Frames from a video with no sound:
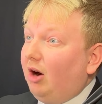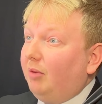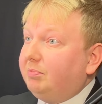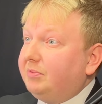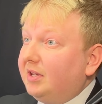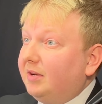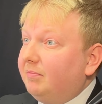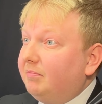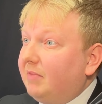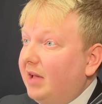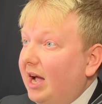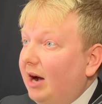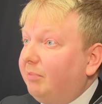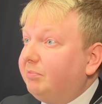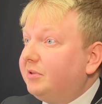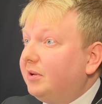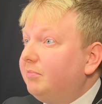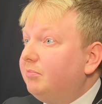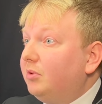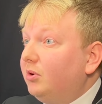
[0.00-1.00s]
helped him
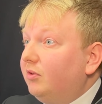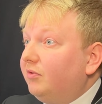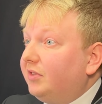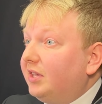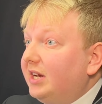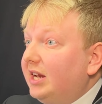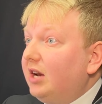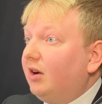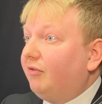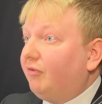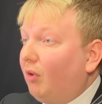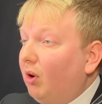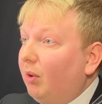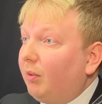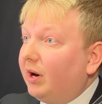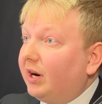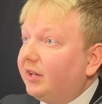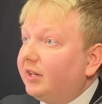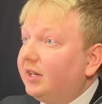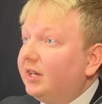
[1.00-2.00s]
move the needle
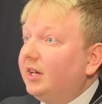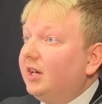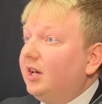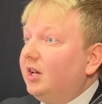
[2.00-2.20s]
forward.